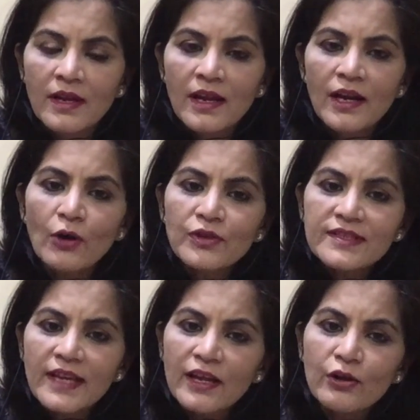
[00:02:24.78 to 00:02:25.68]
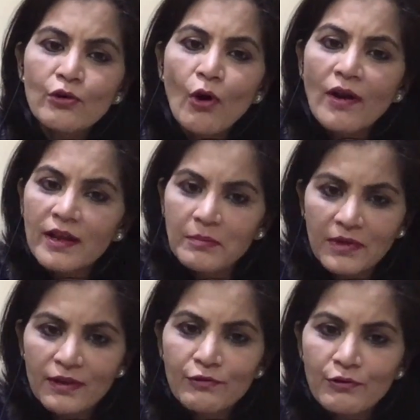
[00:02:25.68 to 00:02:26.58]
Now this acronym,
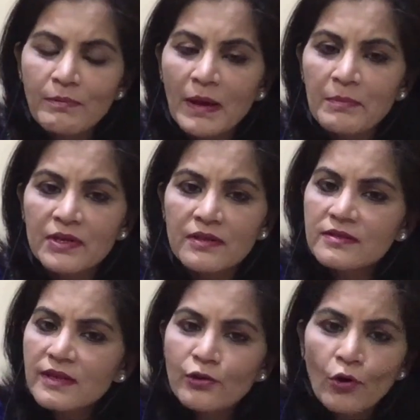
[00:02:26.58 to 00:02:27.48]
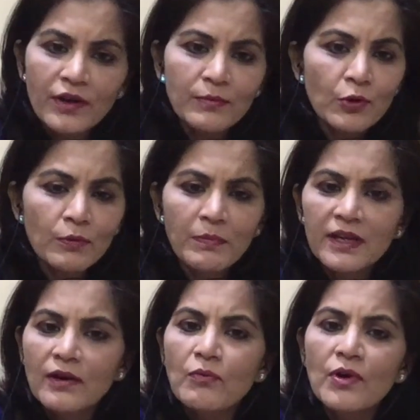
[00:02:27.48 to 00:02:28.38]
if you remember, this acronym could be
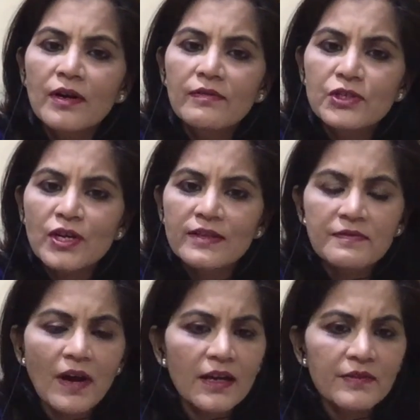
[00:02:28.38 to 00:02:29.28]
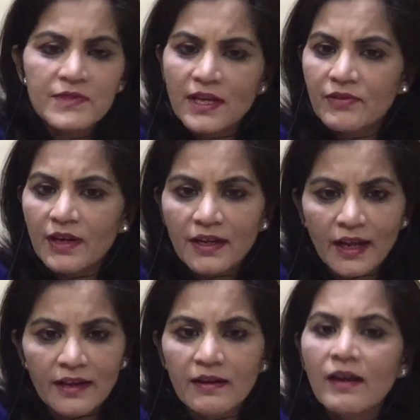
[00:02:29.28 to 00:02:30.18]
a word which has 5, 7,
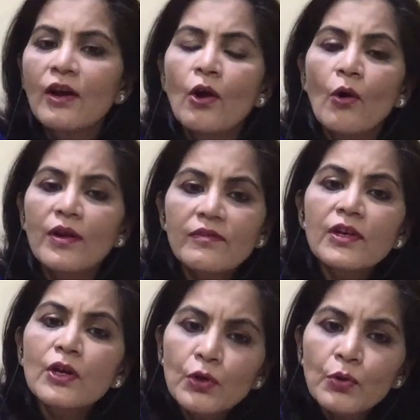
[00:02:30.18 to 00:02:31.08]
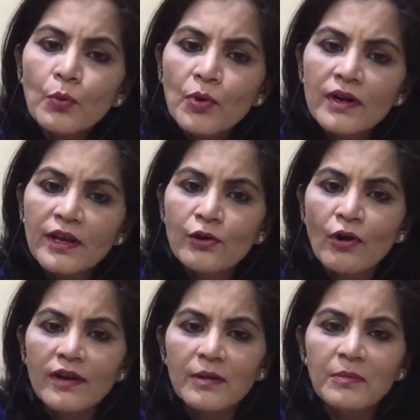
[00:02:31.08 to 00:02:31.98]
10, or even a 2-word
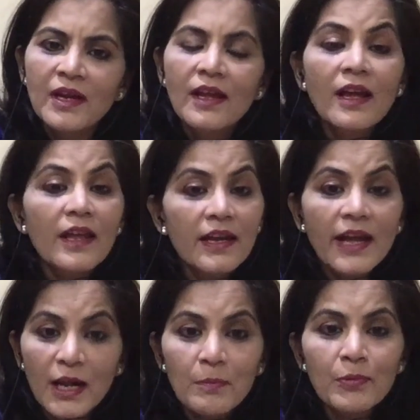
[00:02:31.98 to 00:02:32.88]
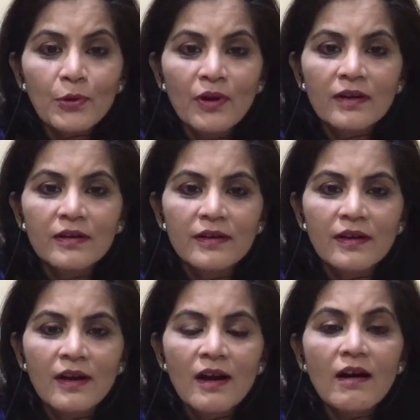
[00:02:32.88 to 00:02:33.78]
acronym can help you learn
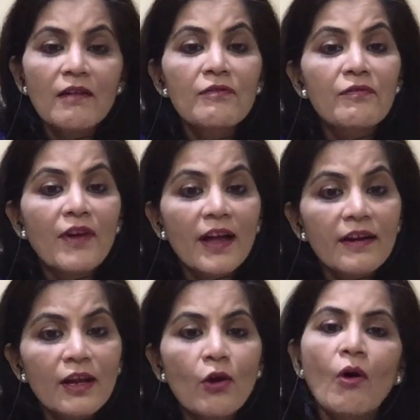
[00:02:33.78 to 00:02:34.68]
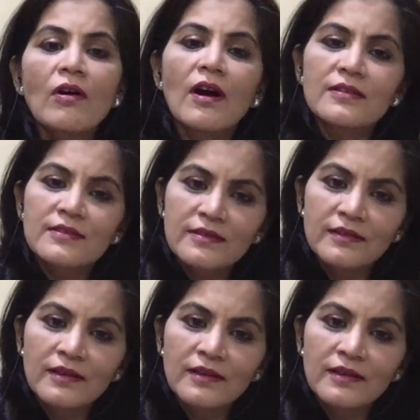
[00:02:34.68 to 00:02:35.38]
a very long answer.